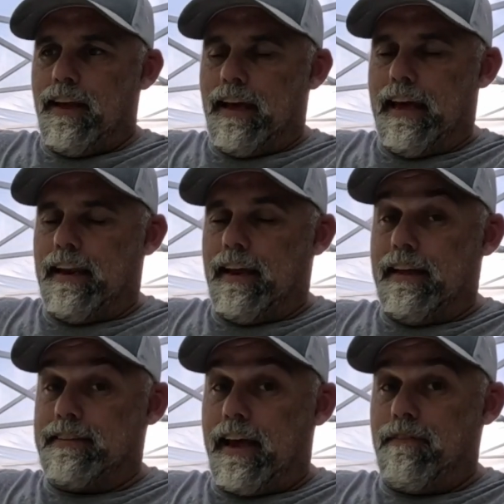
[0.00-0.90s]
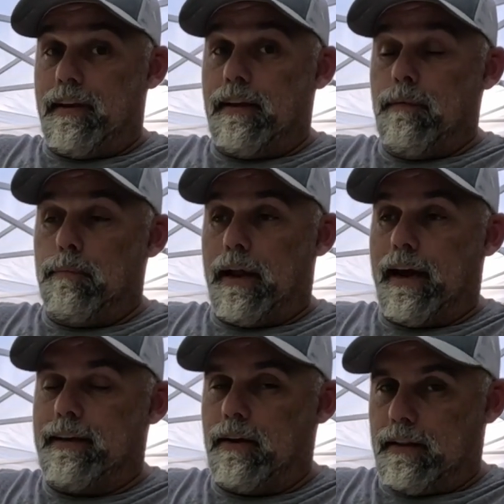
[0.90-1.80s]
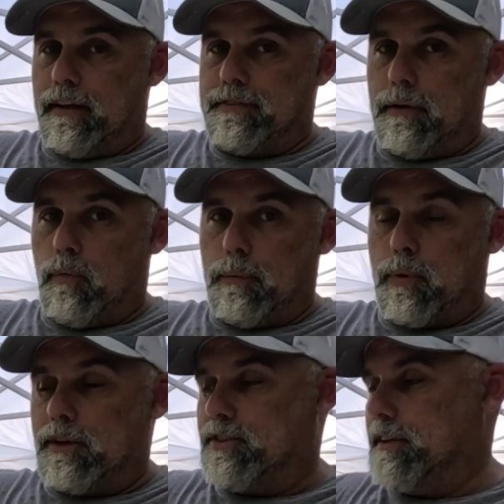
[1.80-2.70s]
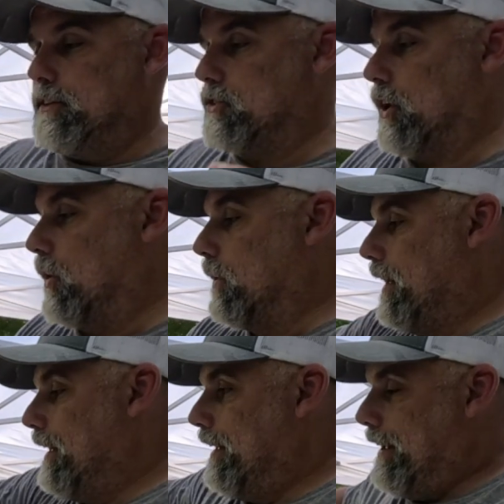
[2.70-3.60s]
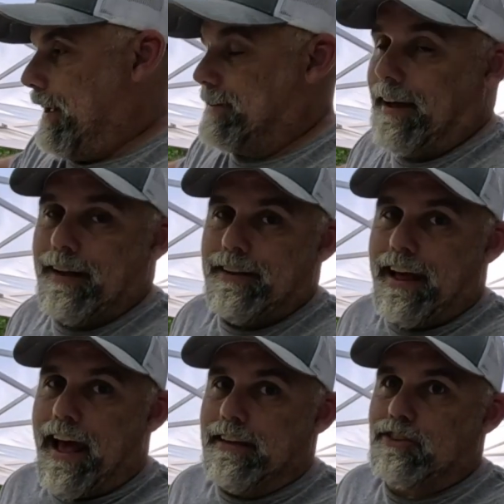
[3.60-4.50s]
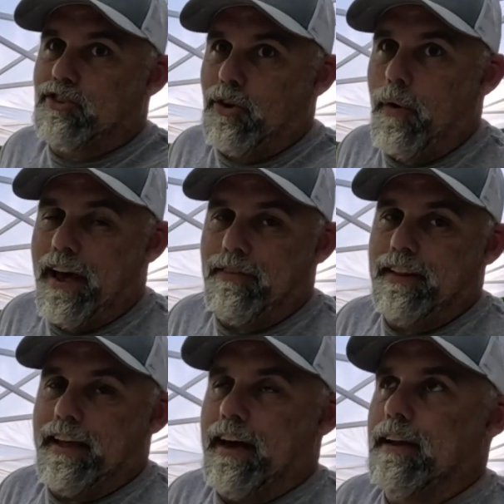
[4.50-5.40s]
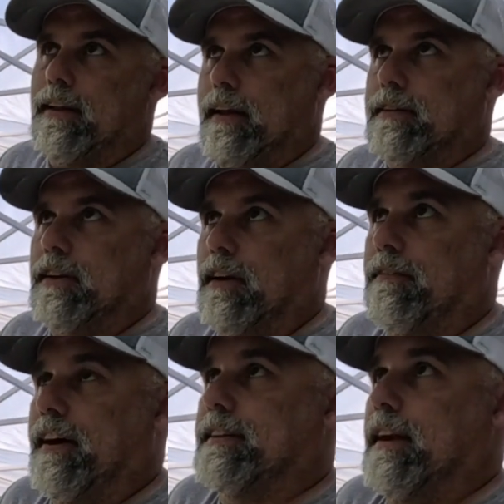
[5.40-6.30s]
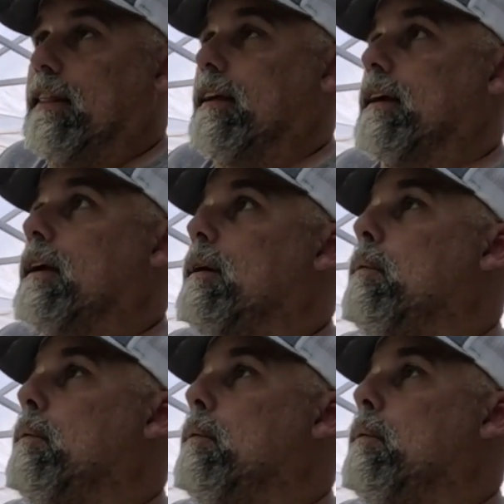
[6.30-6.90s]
And it's heavy, but I can lift it, one person. So it's not so heavy that it's gonna affect anything.